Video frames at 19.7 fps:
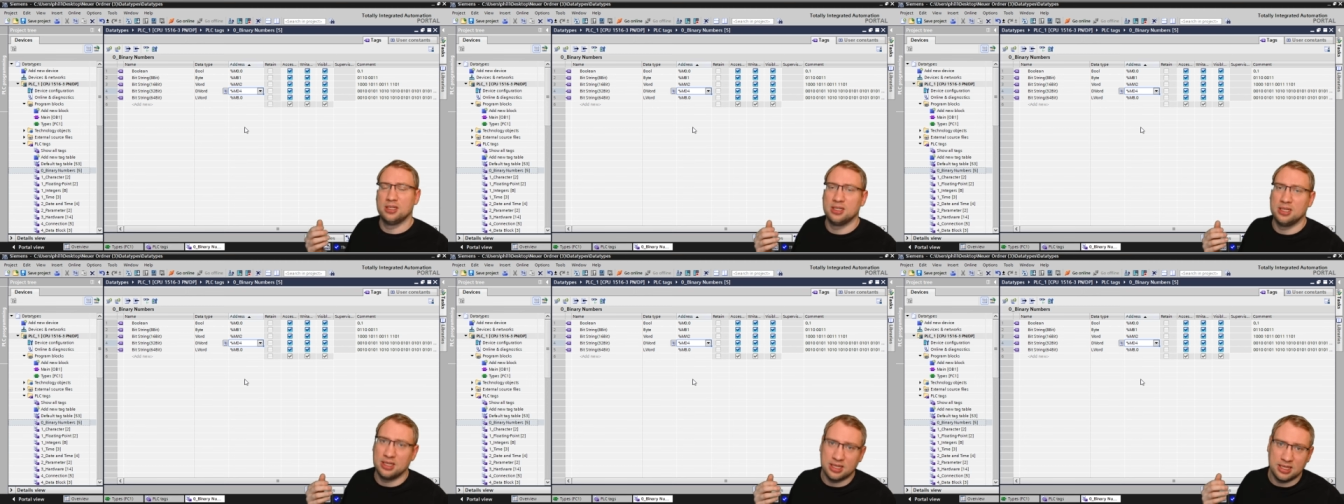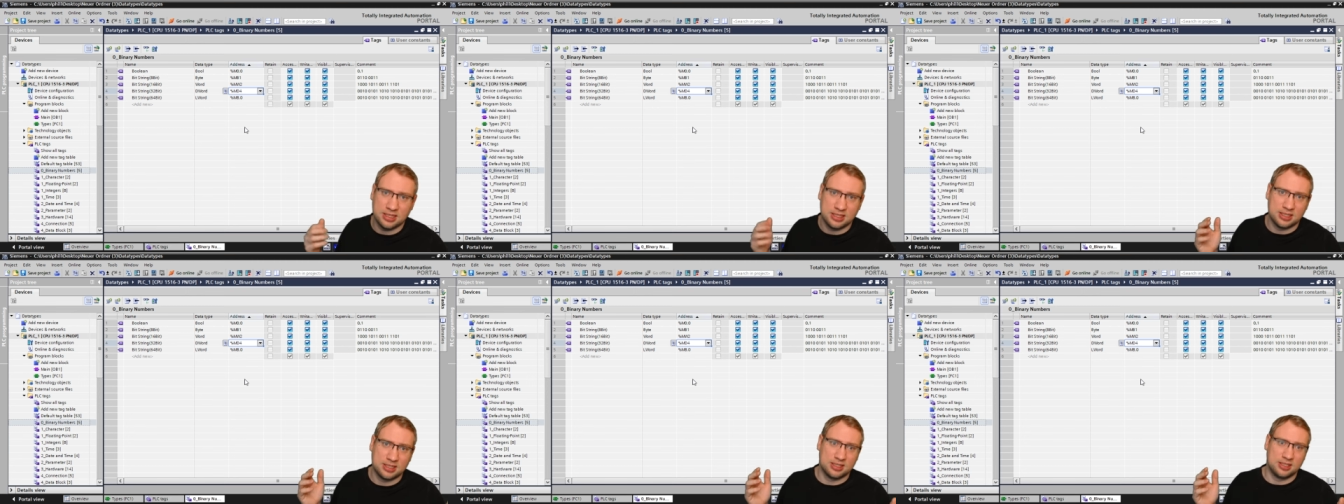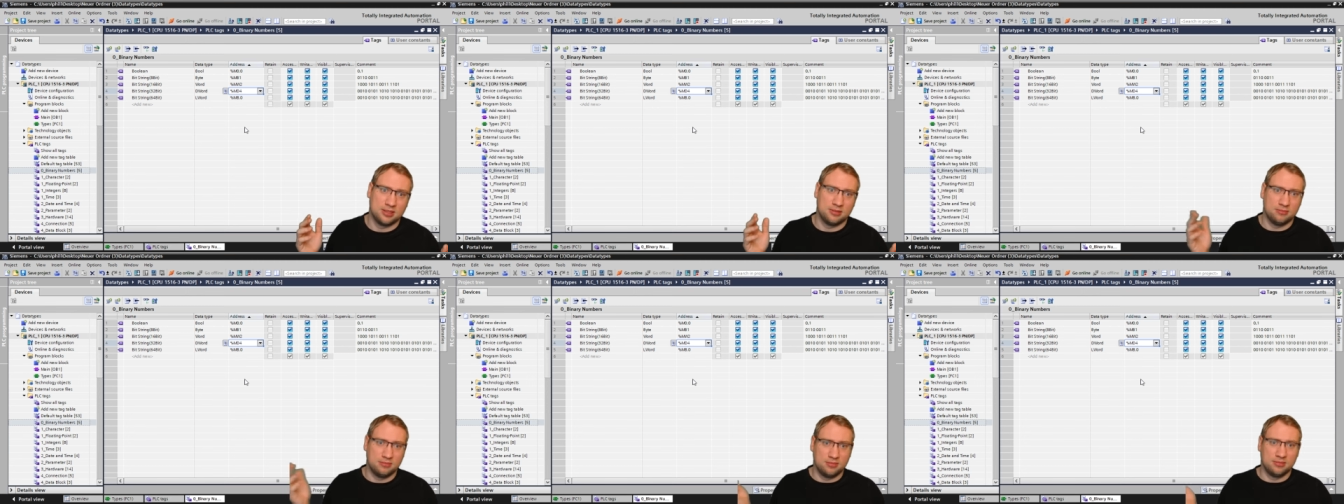
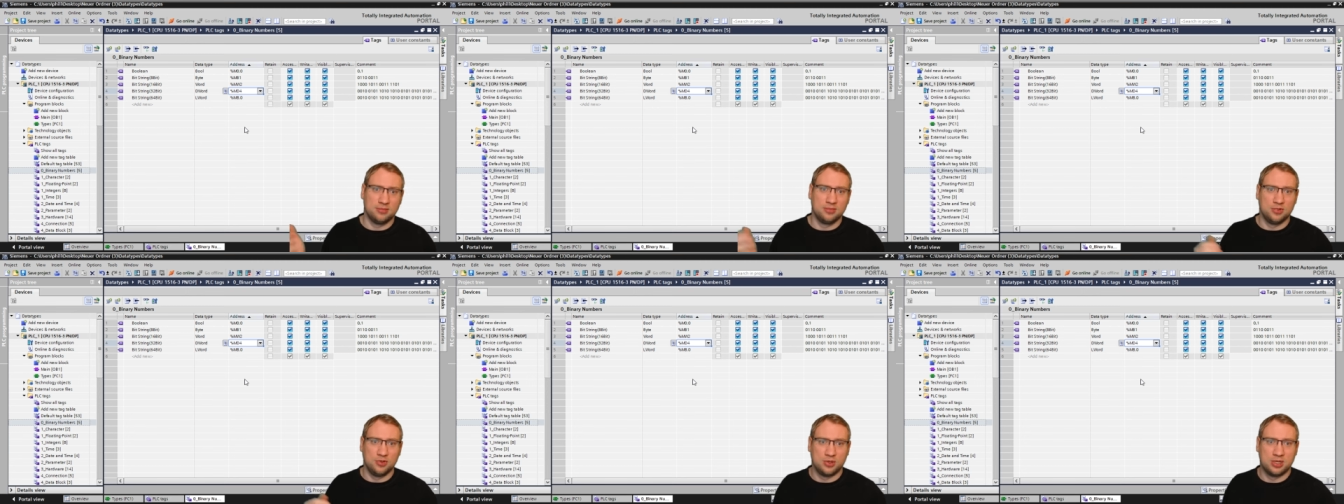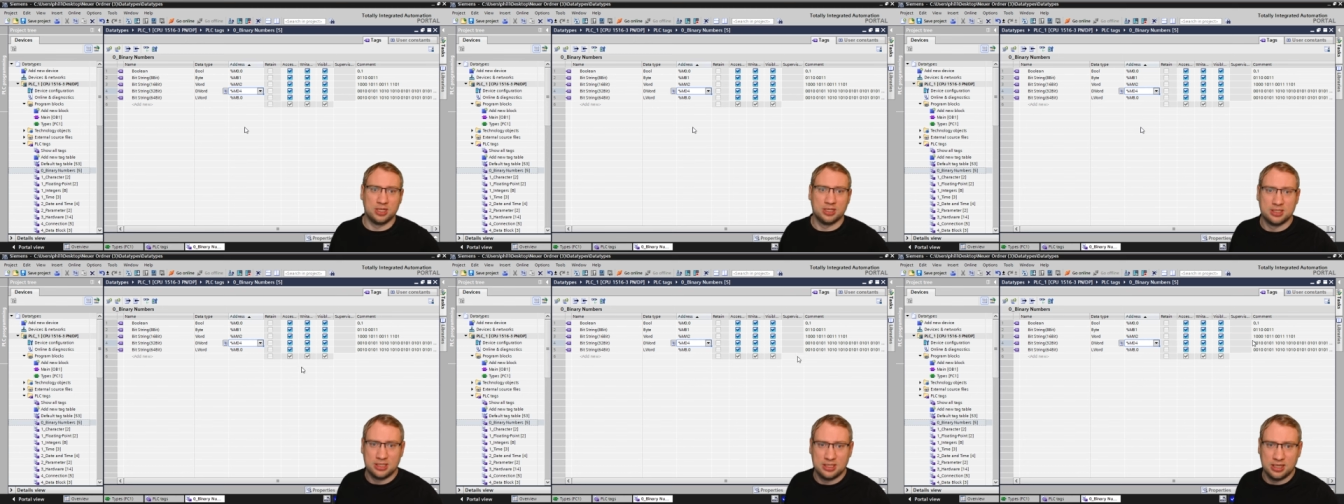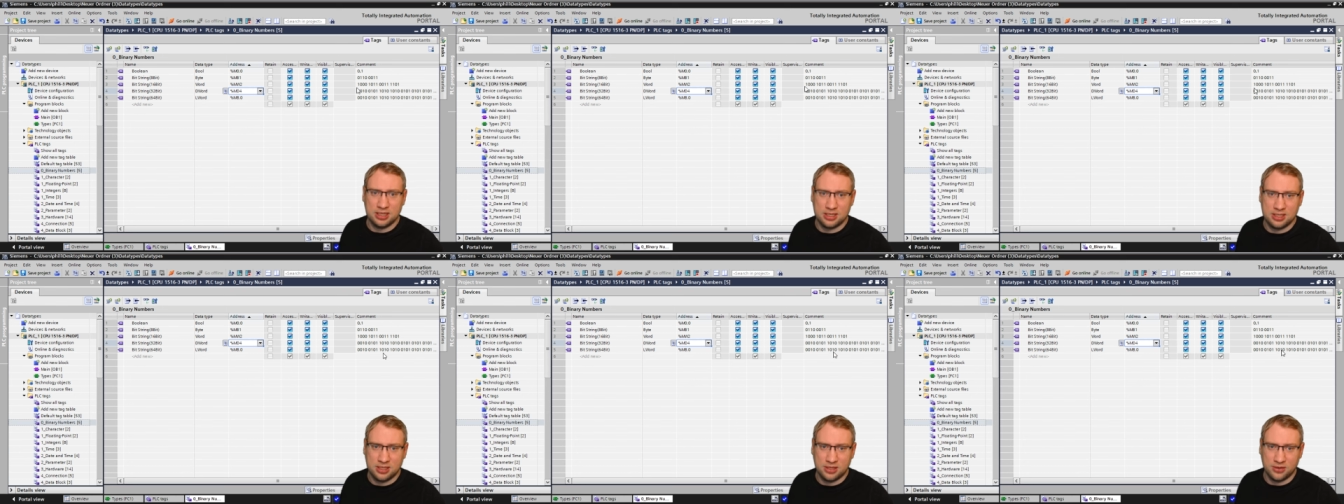That's, you can see
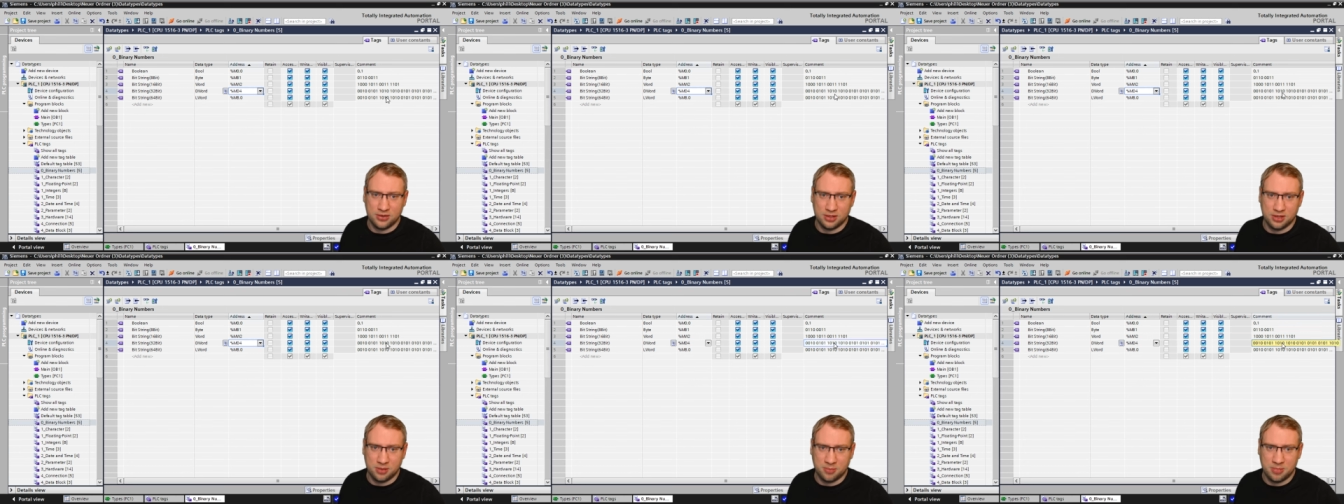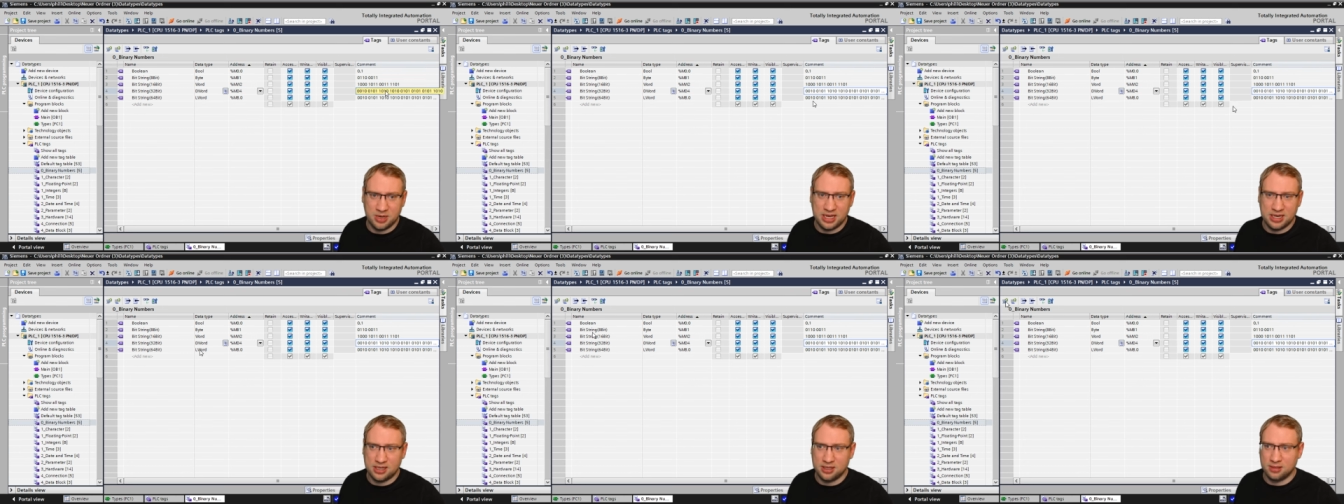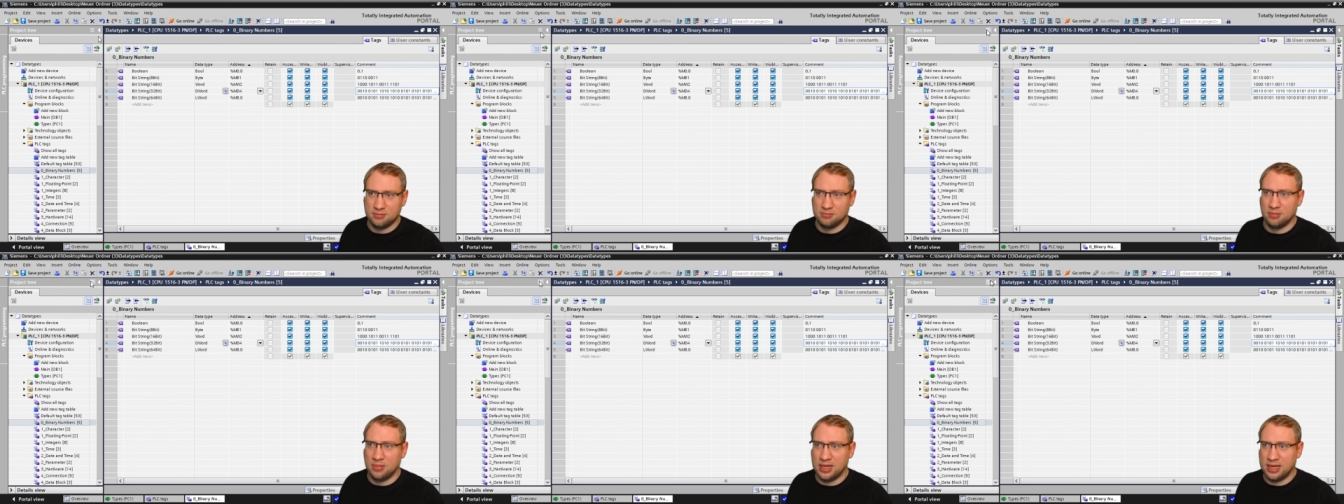it here in the
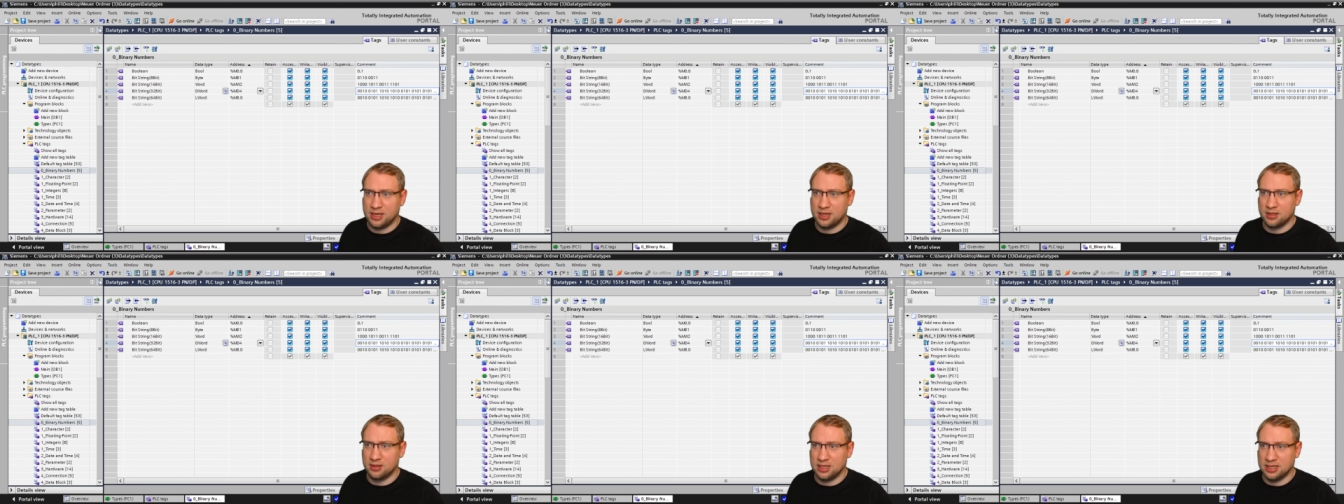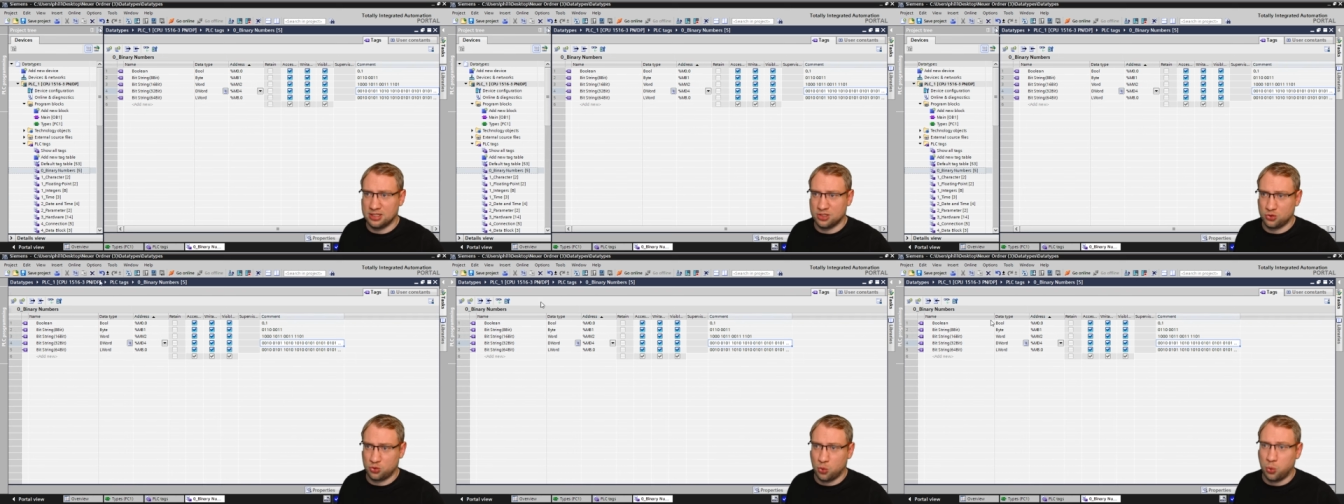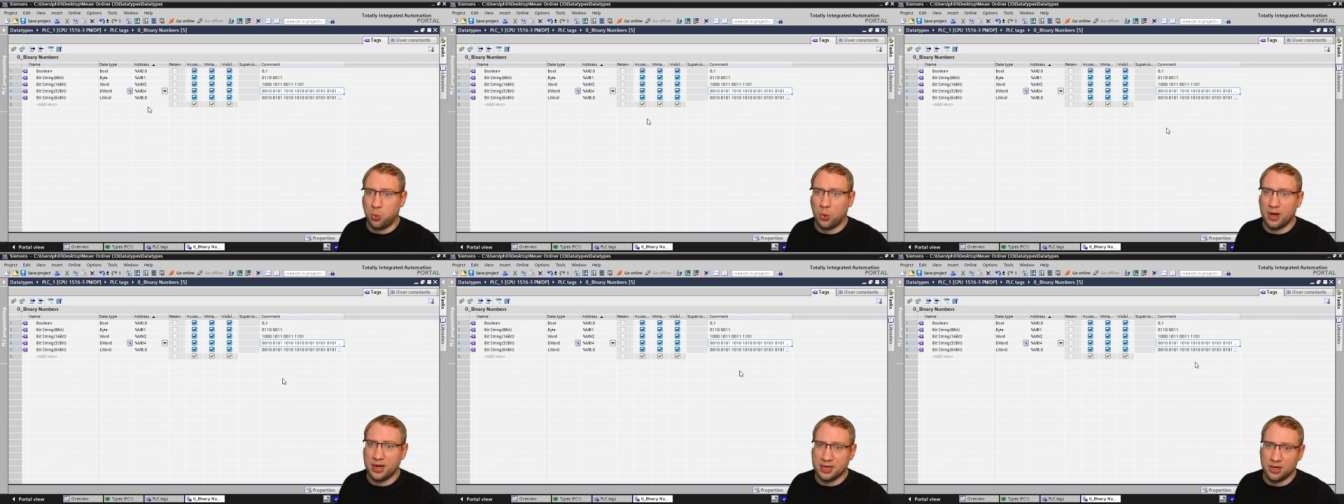back, that's
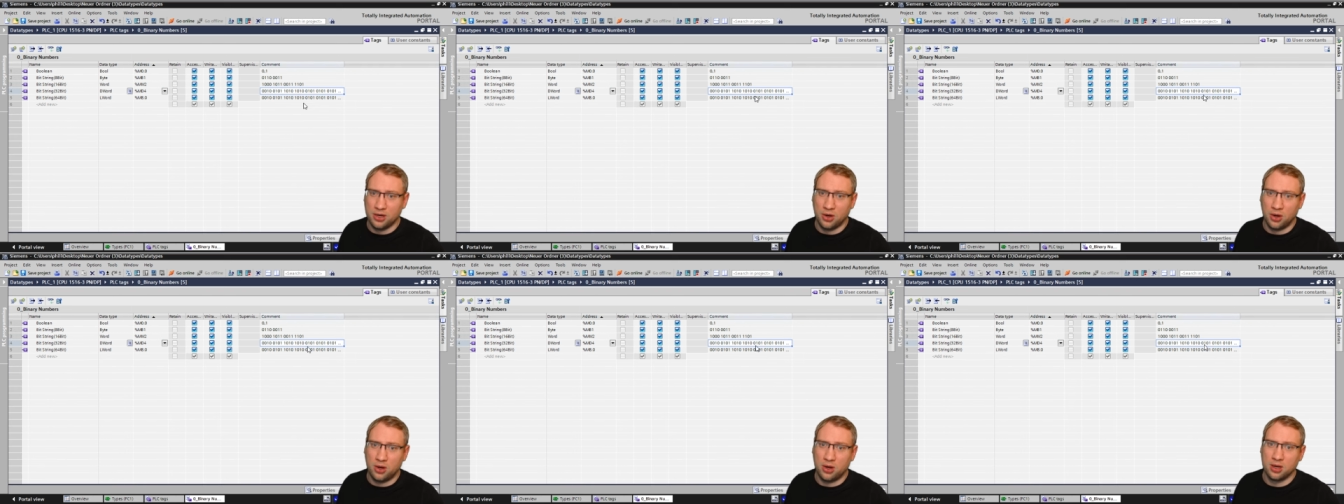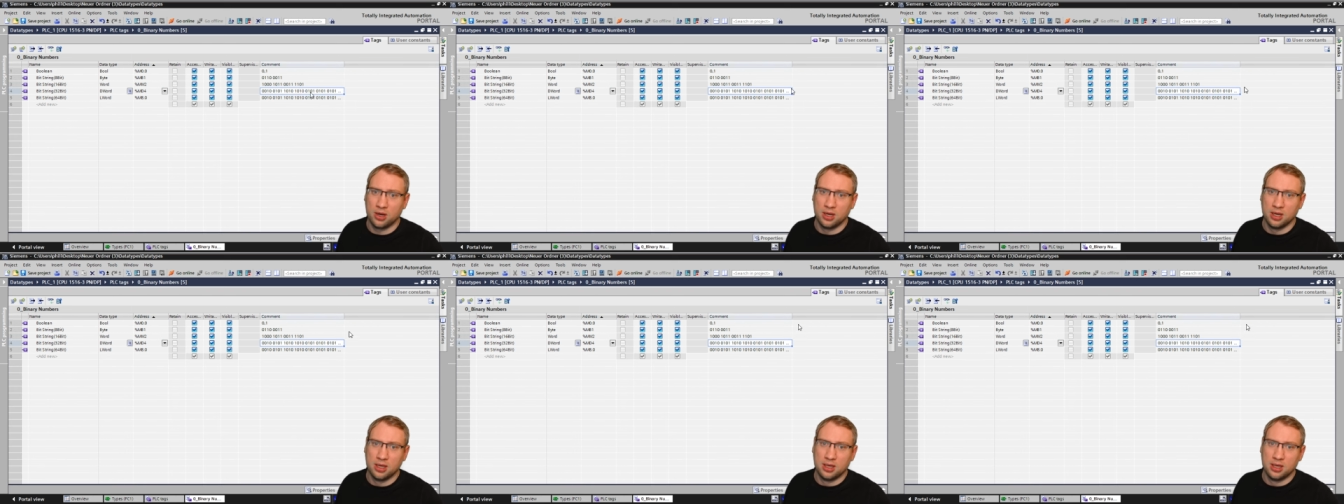quite long.